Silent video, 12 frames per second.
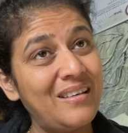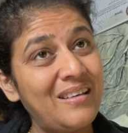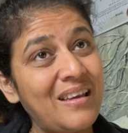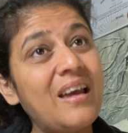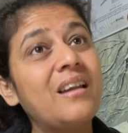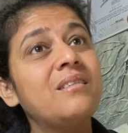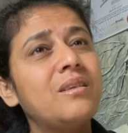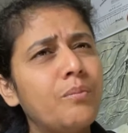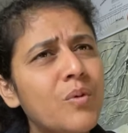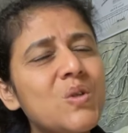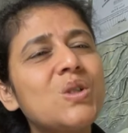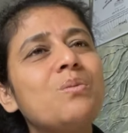And the
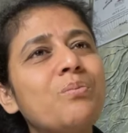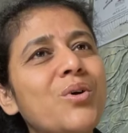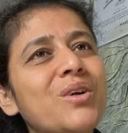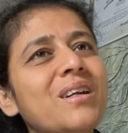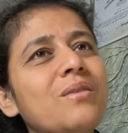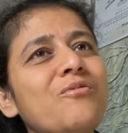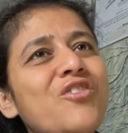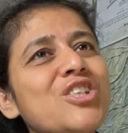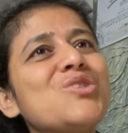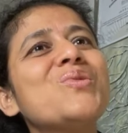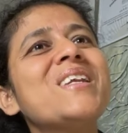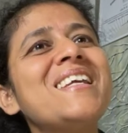most important first
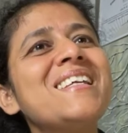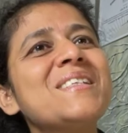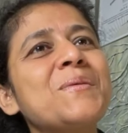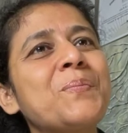one is